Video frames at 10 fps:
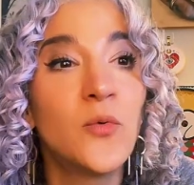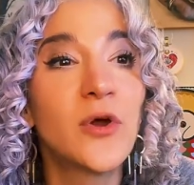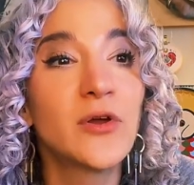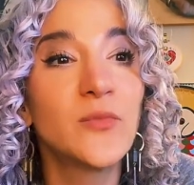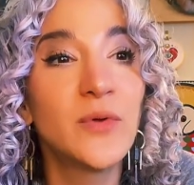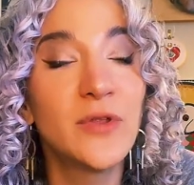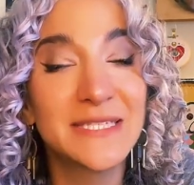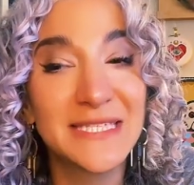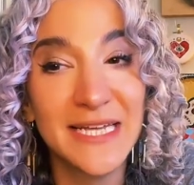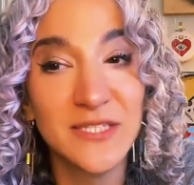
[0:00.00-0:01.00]
wherein we will
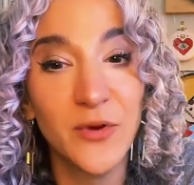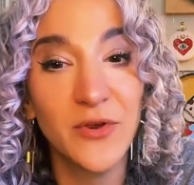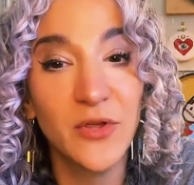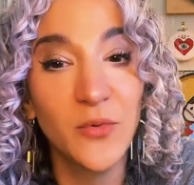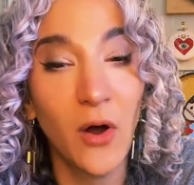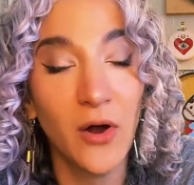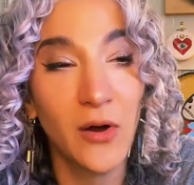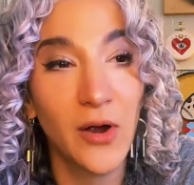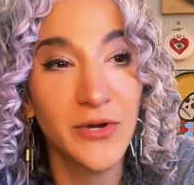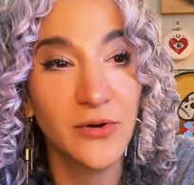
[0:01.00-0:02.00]
assess where you
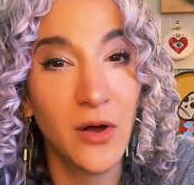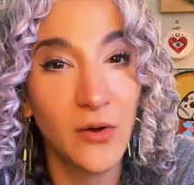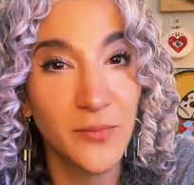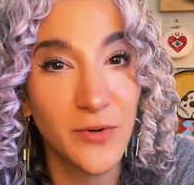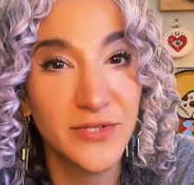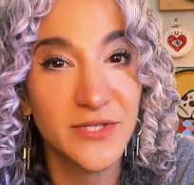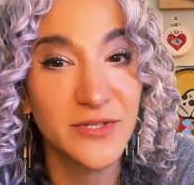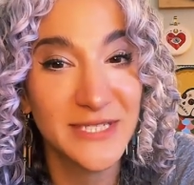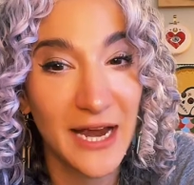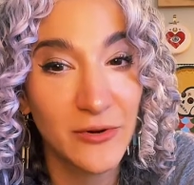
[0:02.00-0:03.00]
are on your own
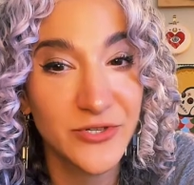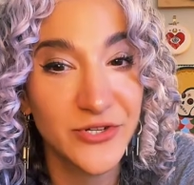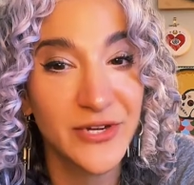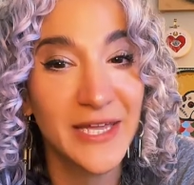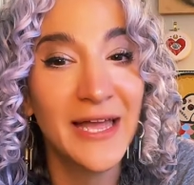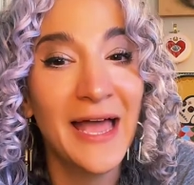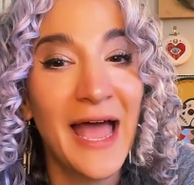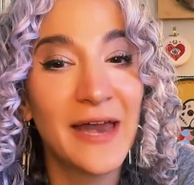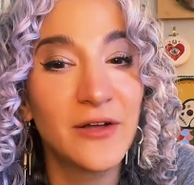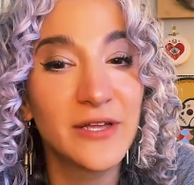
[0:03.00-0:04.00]
personal tarot journey,
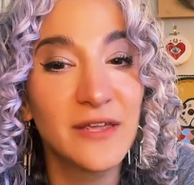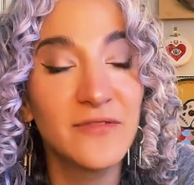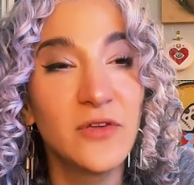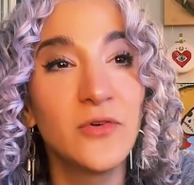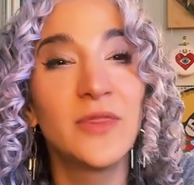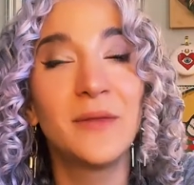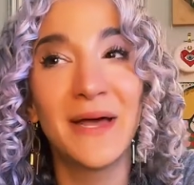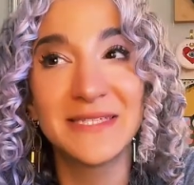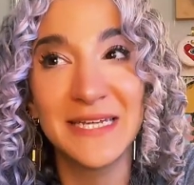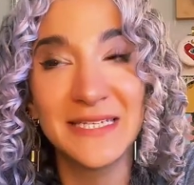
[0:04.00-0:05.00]
and I'll give you the
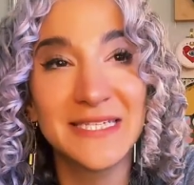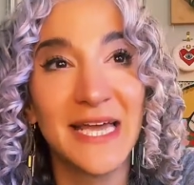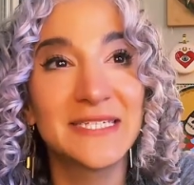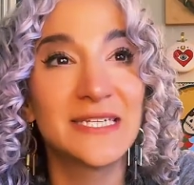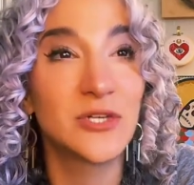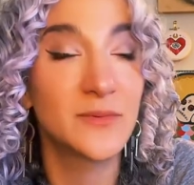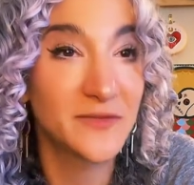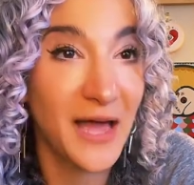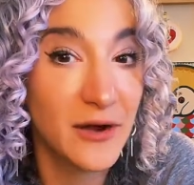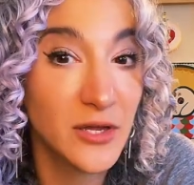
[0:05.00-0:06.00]
best insights in terms
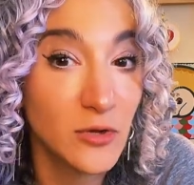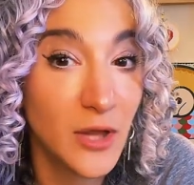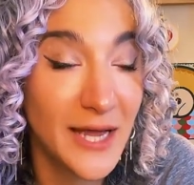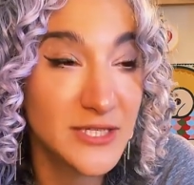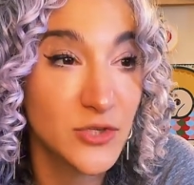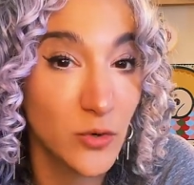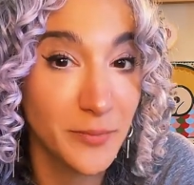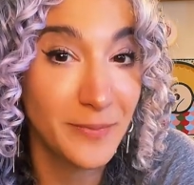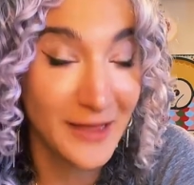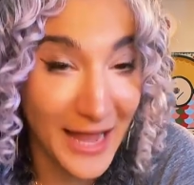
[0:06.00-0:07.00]
of how to utilize your
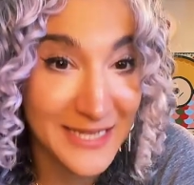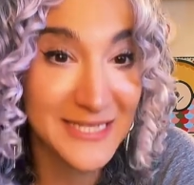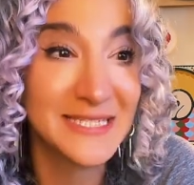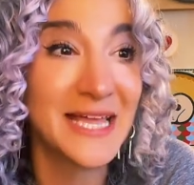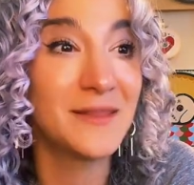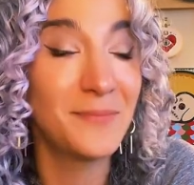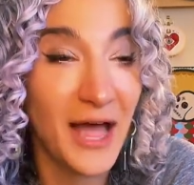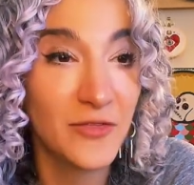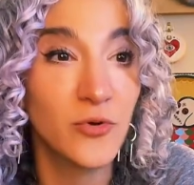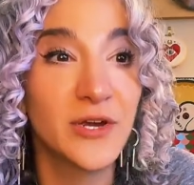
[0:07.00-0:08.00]
classes and the
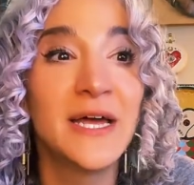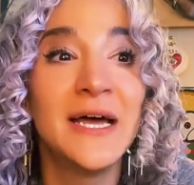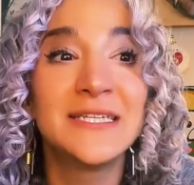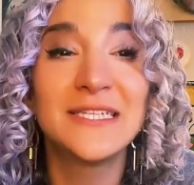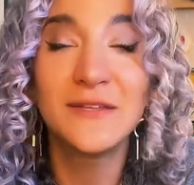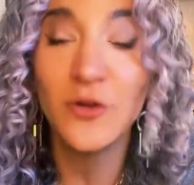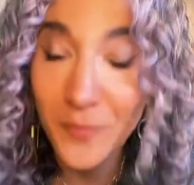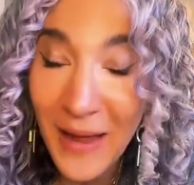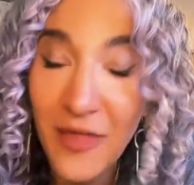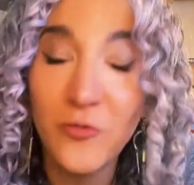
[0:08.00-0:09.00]
pathwork
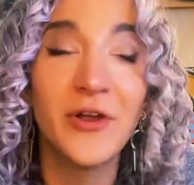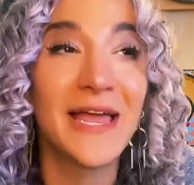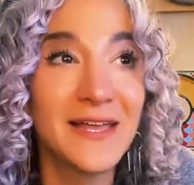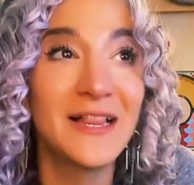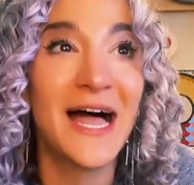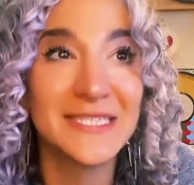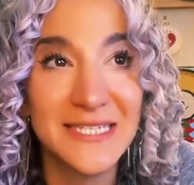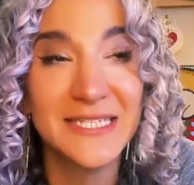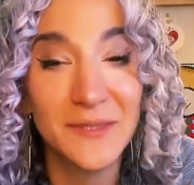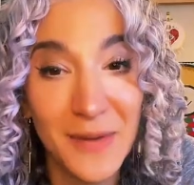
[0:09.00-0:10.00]
and the
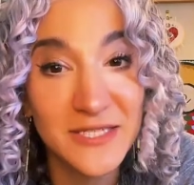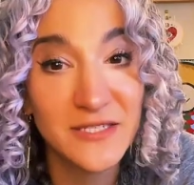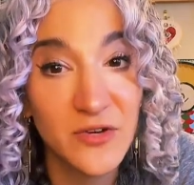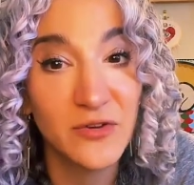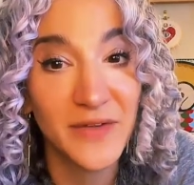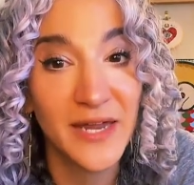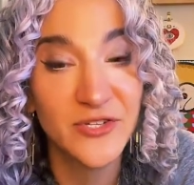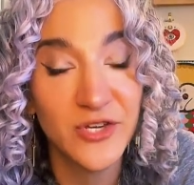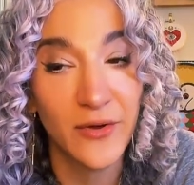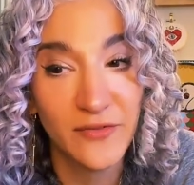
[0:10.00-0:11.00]
classes to the best of your
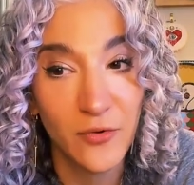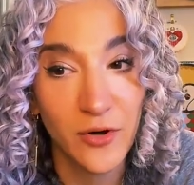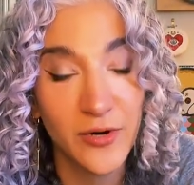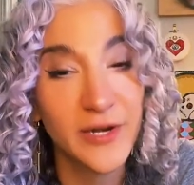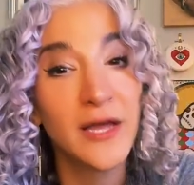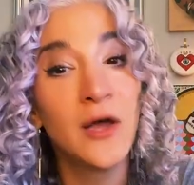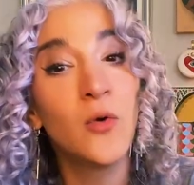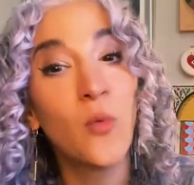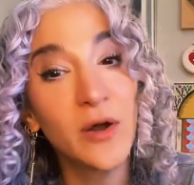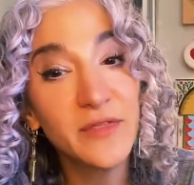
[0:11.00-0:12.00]
advantage going forward.
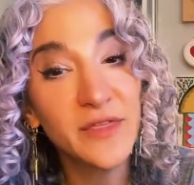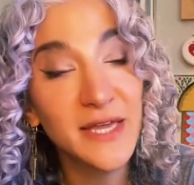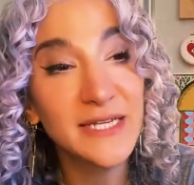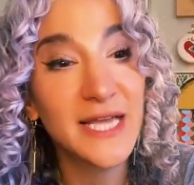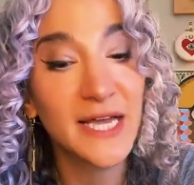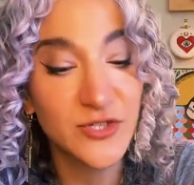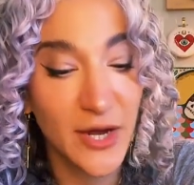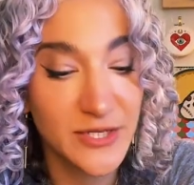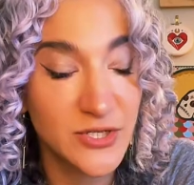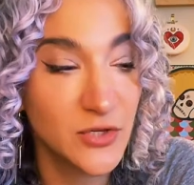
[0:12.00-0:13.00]
One of the things I
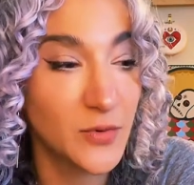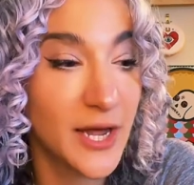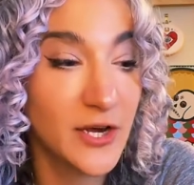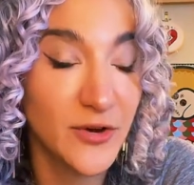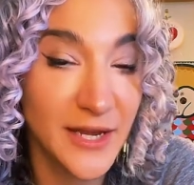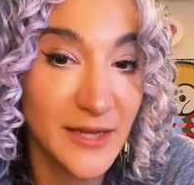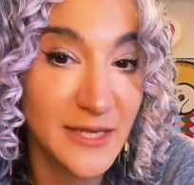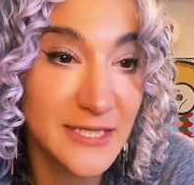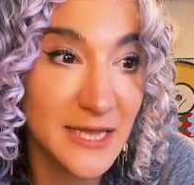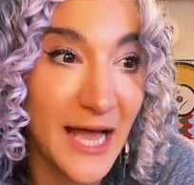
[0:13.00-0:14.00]
tried to do when I created
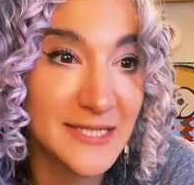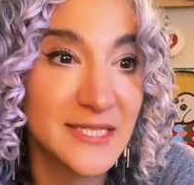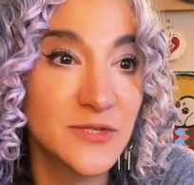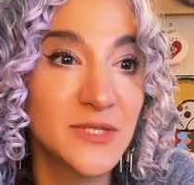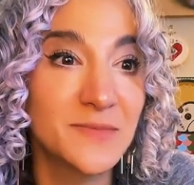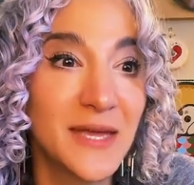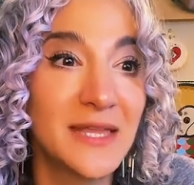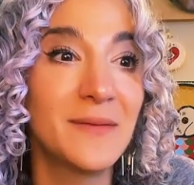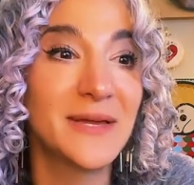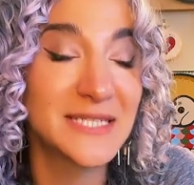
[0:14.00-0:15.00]
these classes was make
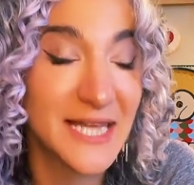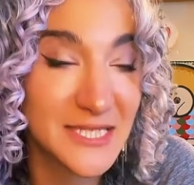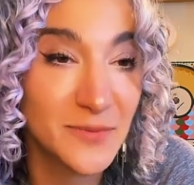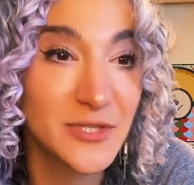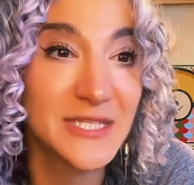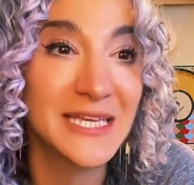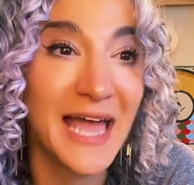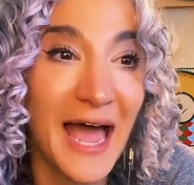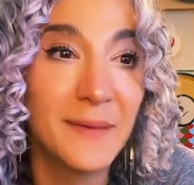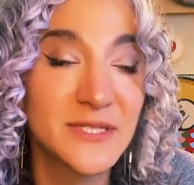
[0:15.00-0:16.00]
them accessible to the
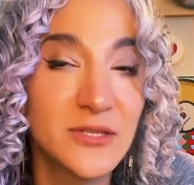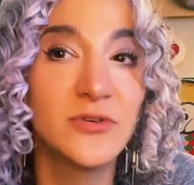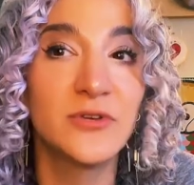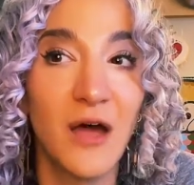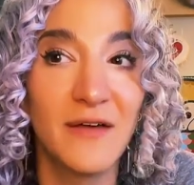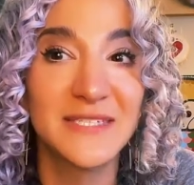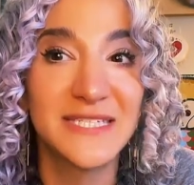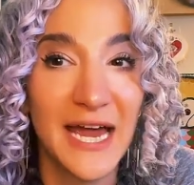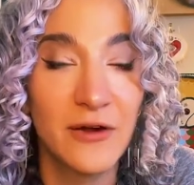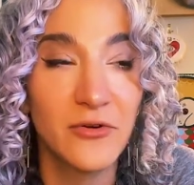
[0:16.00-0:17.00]
absolute novice
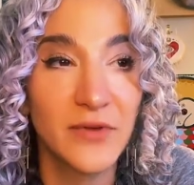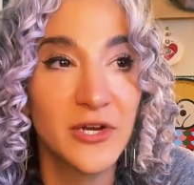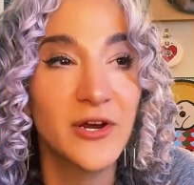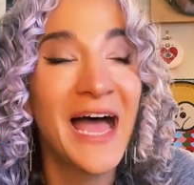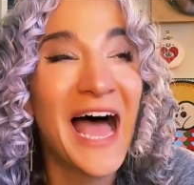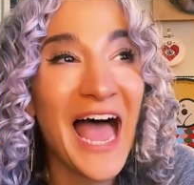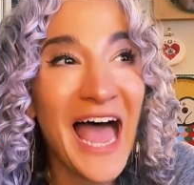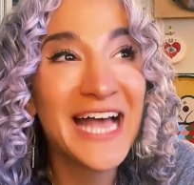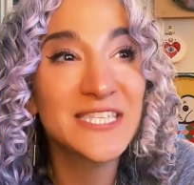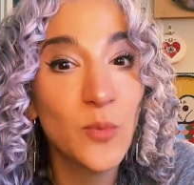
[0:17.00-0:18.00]
tarot reader
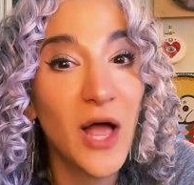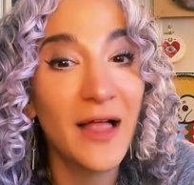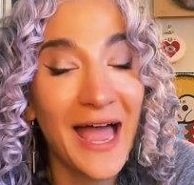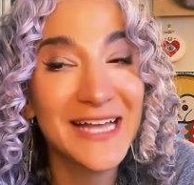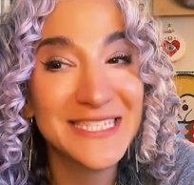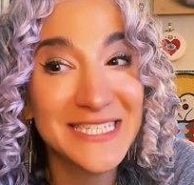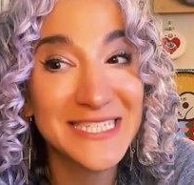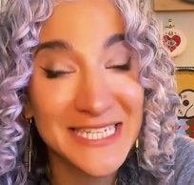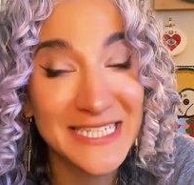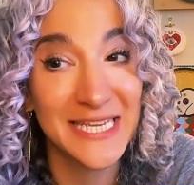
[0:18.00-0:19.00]
as well as the
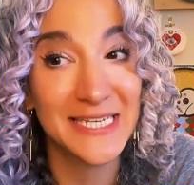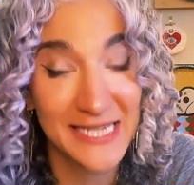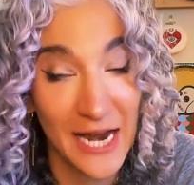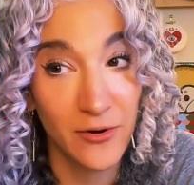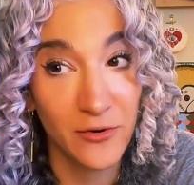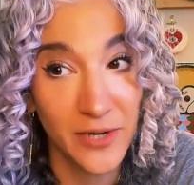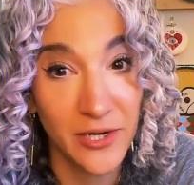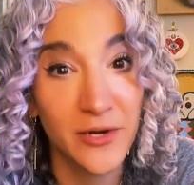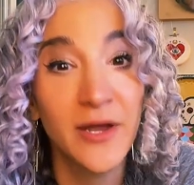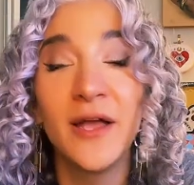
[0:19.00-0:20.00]
seasoned tarot
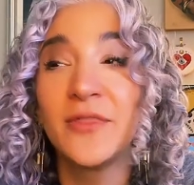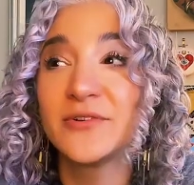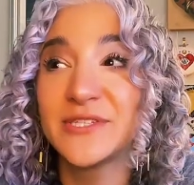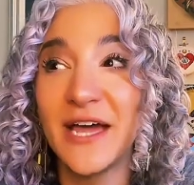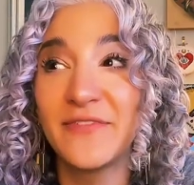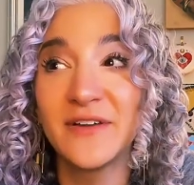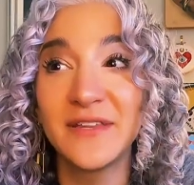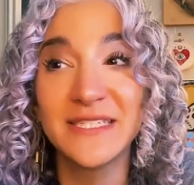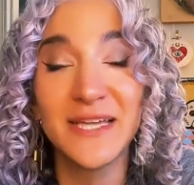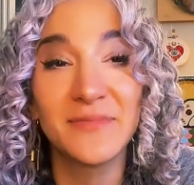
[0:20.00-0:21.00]
reader. There's
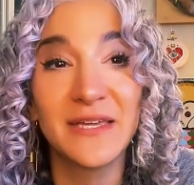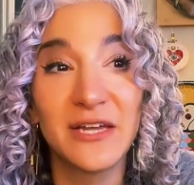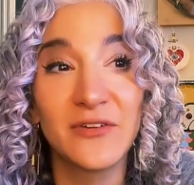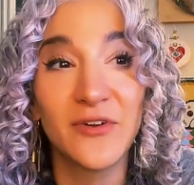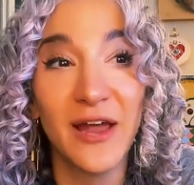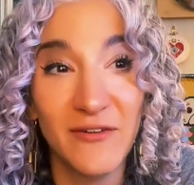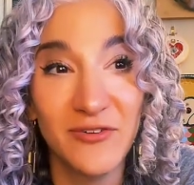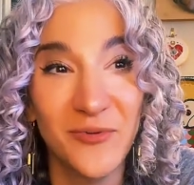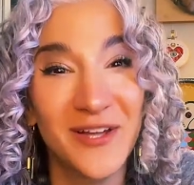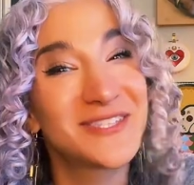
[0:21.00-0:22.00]
definitely something there for
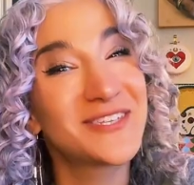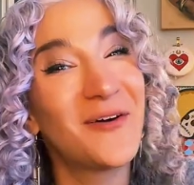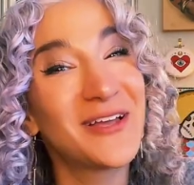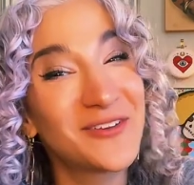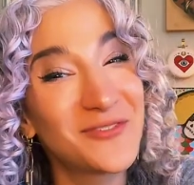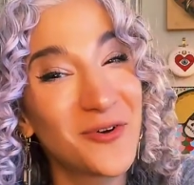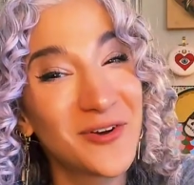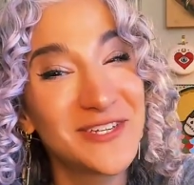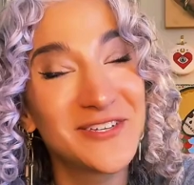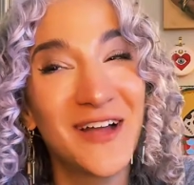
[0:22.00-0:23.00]
everyone. So I look
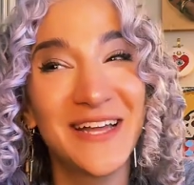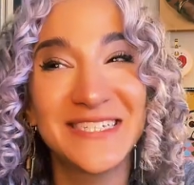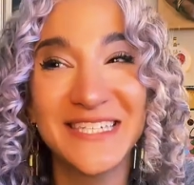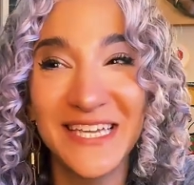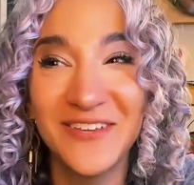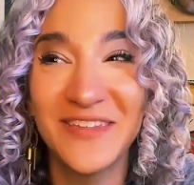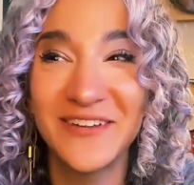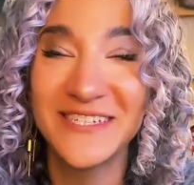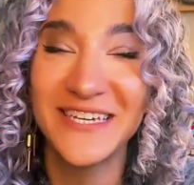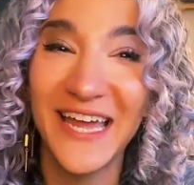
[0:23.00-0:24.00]
forward to you guys seeing you
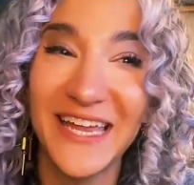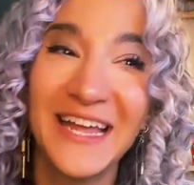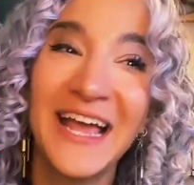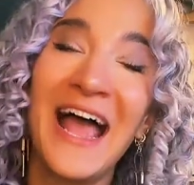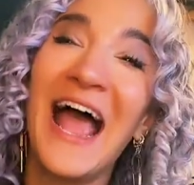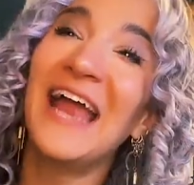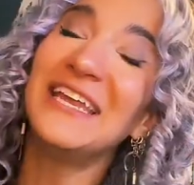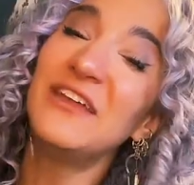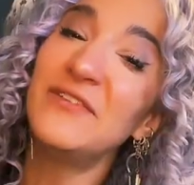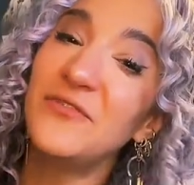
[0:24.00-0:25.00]
there tonight. And
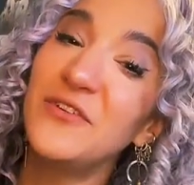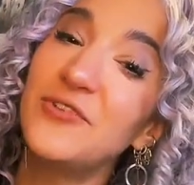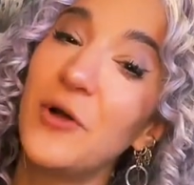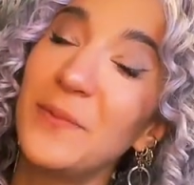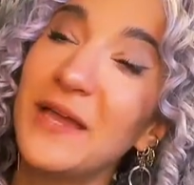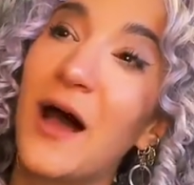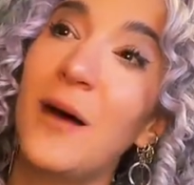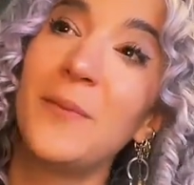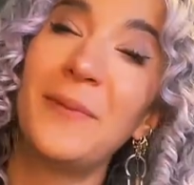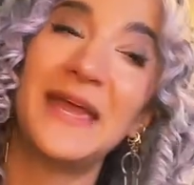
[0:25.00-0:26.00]
even if you don't
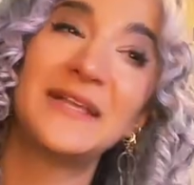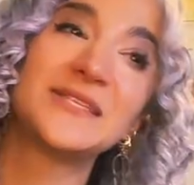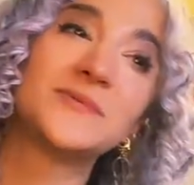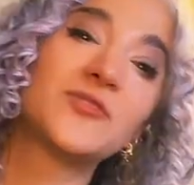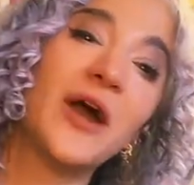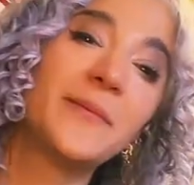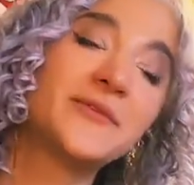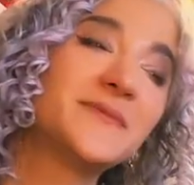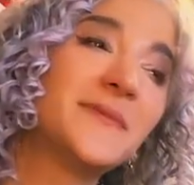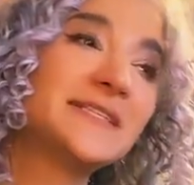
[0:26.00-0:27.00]
become a paid subscriber
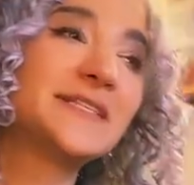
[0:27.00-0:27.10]
to my